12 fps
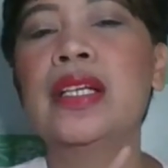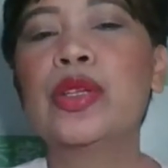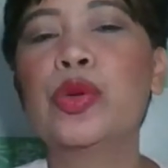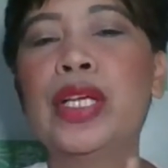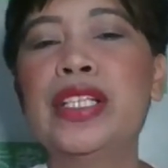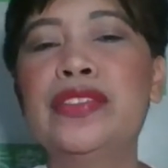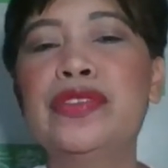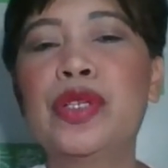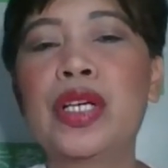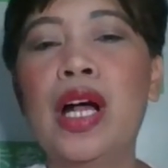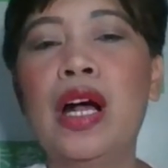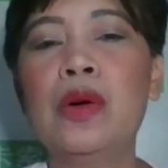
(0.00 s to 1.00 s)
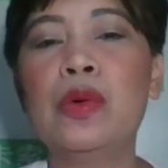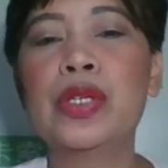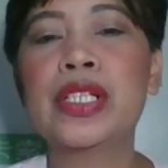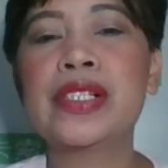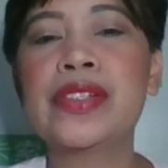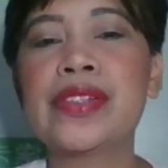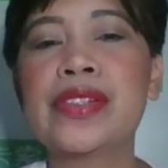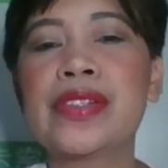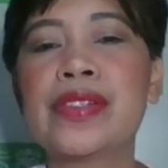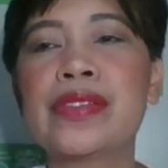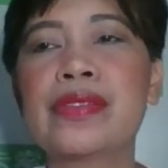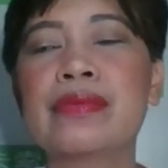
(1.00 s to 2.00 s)
24
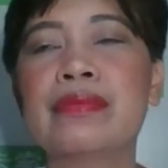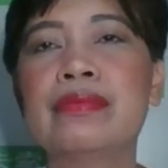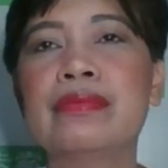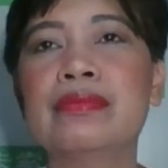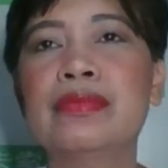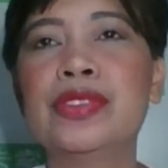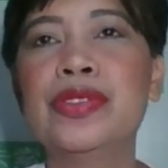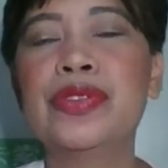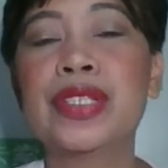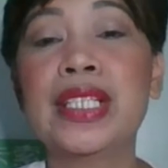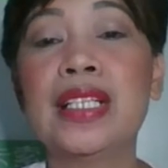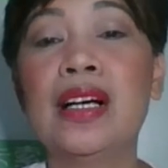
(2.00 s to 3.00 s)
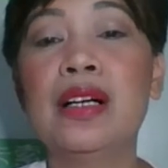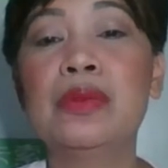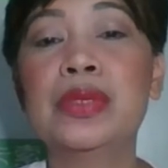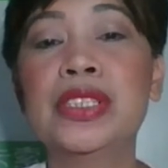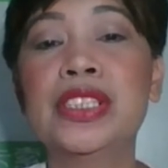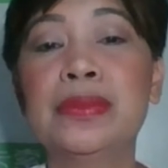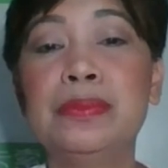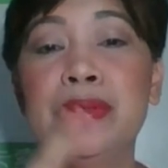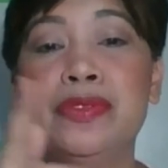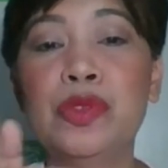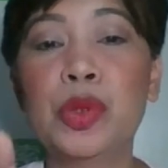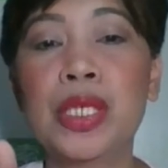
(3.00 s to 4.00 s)
hours to 3 hours
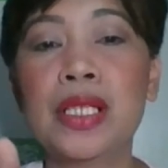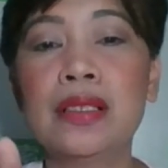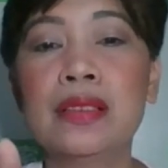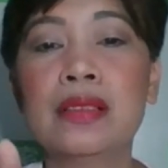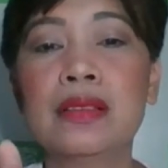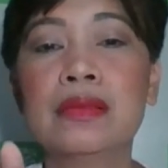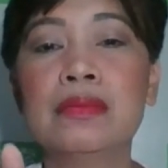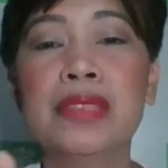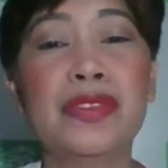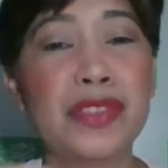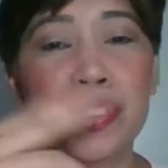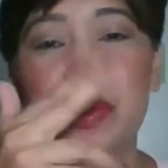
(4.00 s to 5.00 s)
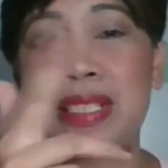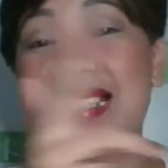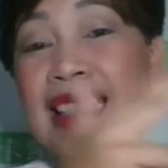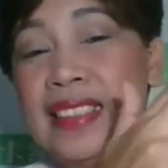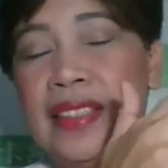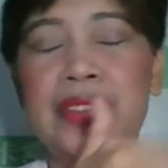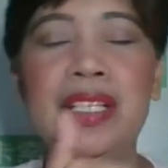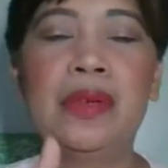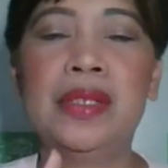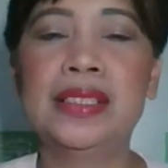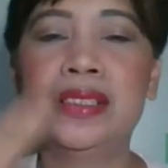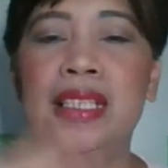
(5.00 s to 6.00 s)
before, the first one is less than 3
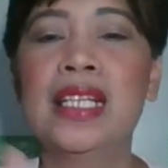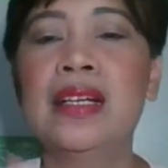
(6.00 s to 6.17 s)
hours